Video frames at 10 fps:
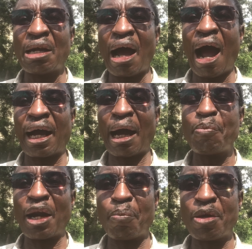Her
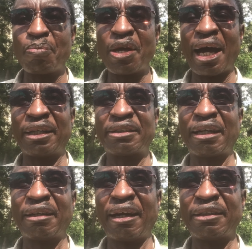camera maybe had
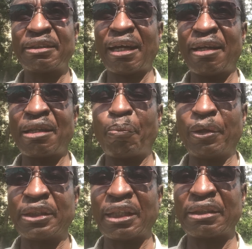satellites and the
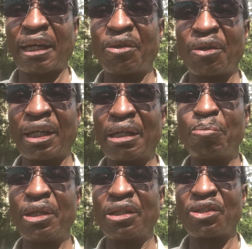pictures had already
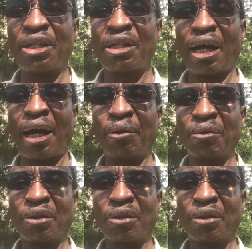been sent out.